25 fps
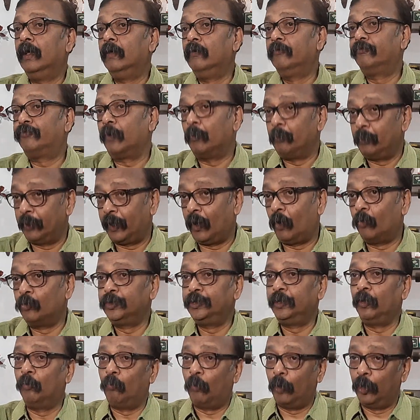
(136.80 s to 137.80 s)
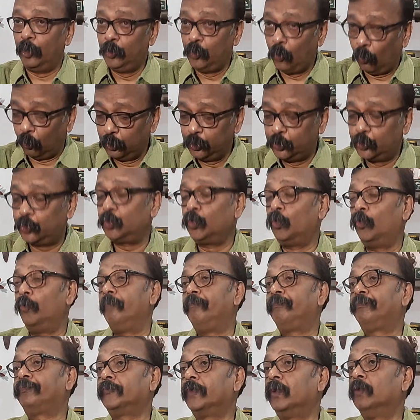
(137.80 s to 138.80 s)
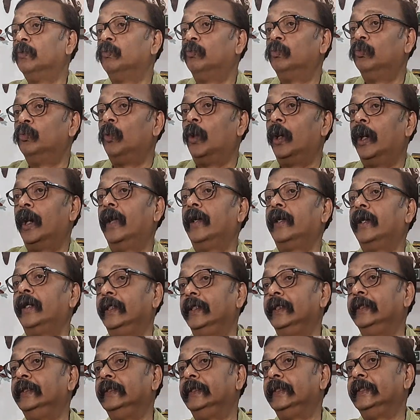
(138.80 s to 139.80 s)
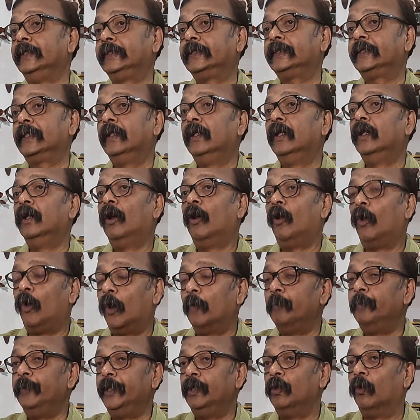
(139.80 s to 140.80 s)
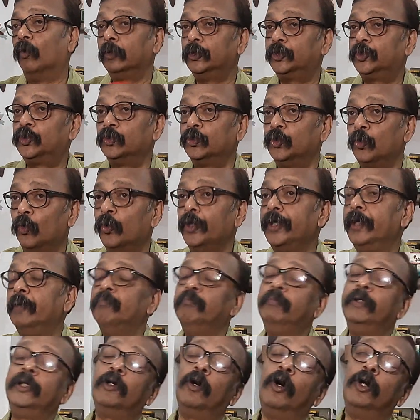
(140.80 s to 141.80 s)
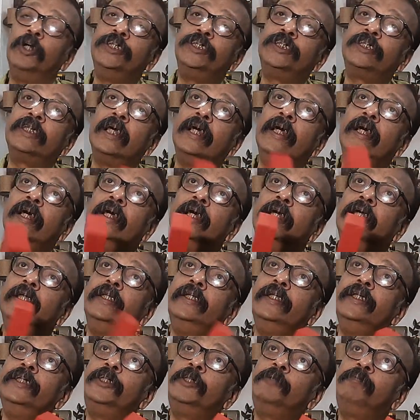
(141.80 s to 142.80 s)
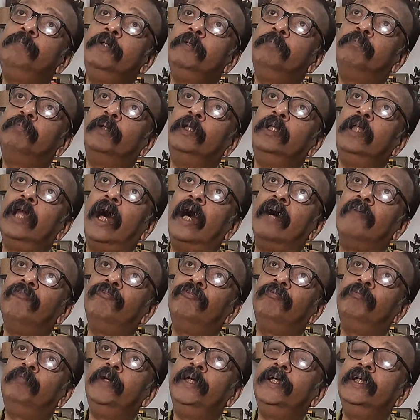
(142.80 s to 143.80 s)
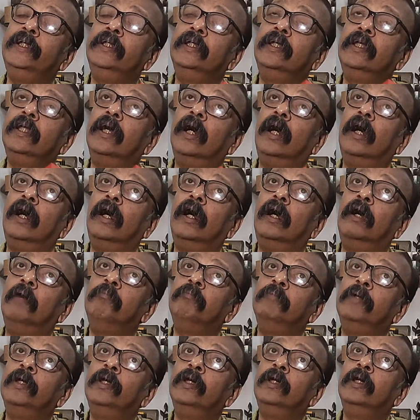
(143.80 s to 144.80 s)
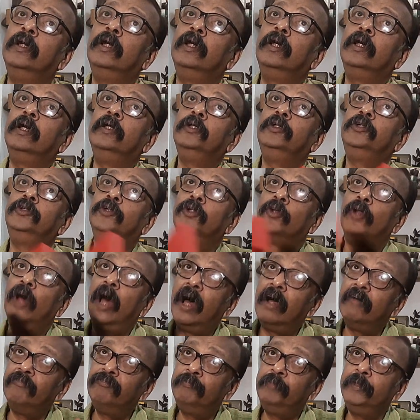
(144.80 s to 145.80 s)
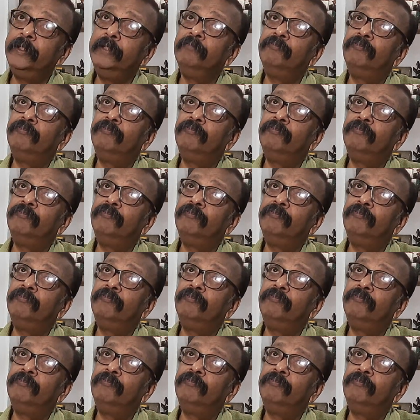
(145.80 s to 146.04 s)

from around the world also who are in this hobby also know him because these people have been have been